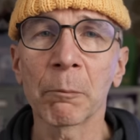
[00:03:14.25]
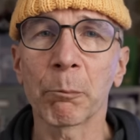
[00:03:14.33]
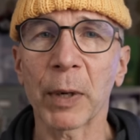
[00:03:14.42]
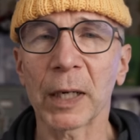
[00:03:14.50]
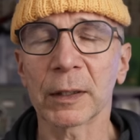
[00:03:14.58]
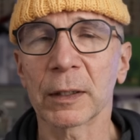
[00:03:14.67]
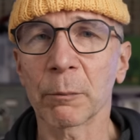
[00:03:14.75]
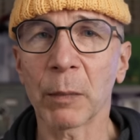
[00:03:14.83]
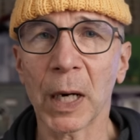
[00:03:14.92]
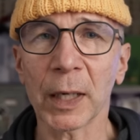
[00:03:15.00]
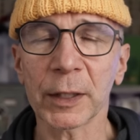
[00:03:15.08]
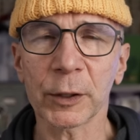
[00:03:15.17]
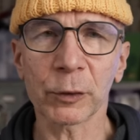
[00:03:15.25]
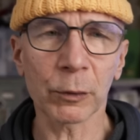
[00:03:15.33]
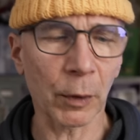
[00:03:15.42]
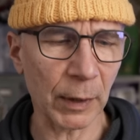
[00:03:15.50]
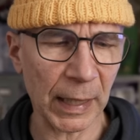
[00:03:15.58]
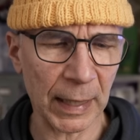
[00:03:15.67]
But the Mark II
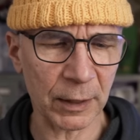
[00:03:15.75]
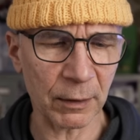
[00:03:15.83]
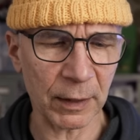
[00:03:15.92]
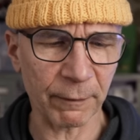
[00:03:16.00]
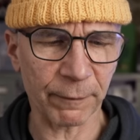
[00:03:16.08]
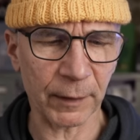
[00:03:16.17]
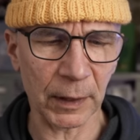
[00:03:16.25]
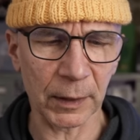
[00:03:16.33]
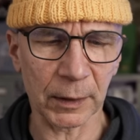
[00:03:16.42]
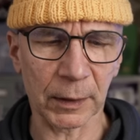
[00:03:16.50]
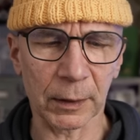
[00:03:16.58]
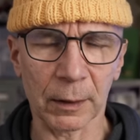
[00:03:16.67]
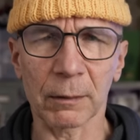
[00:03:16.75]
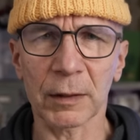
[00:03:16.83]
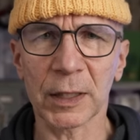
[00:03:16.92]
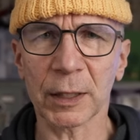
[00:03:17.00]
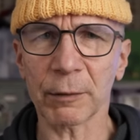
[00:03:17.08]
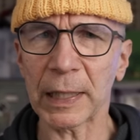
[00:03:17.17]
only has a different uh,
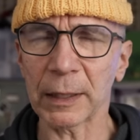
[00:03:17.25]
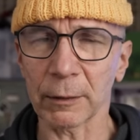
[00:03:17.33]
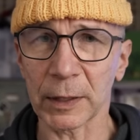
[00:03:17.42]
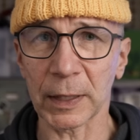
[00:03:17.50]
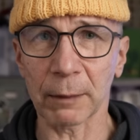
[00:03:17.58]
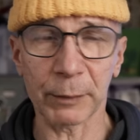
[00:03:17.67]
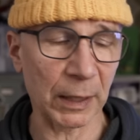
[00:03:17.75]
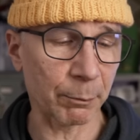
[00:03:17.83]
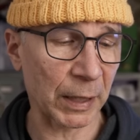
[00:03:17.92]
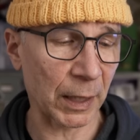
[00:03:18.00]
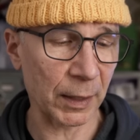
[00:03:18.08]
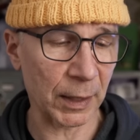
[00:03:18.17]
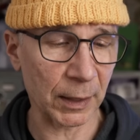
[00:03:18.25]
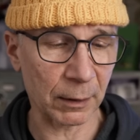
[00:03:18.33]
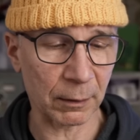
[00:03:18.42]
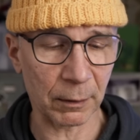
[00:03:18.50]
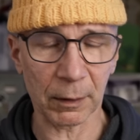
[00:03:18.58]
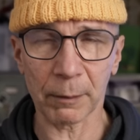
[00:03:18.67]
screen or something, but I
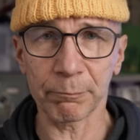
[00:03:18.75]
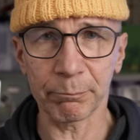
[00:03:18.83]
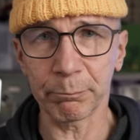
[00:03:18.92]
think the